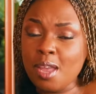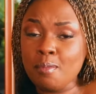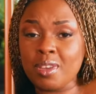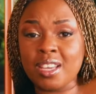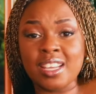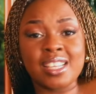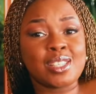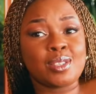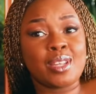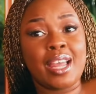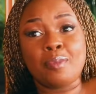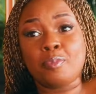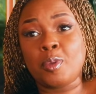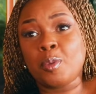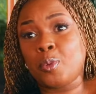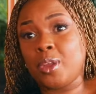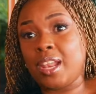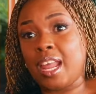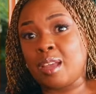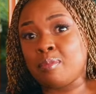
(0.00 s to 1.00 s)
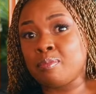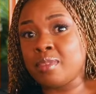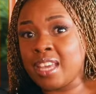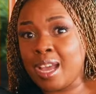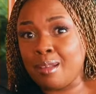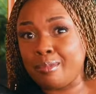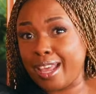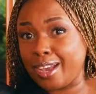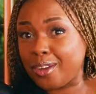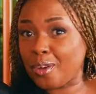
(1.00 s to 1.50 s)
Because, like, people like me,
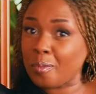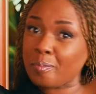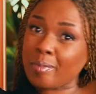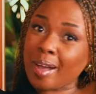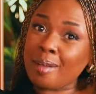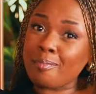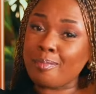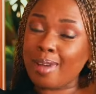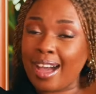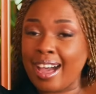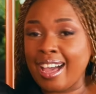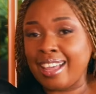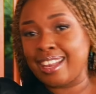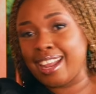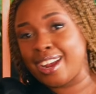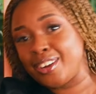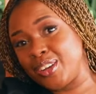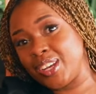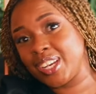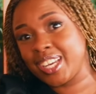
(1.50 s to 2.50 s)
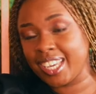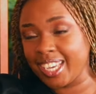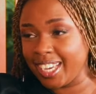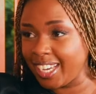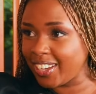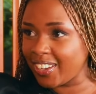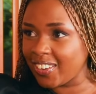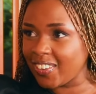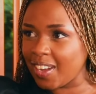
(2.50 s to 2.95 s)
I'm like, Obama, Larry King.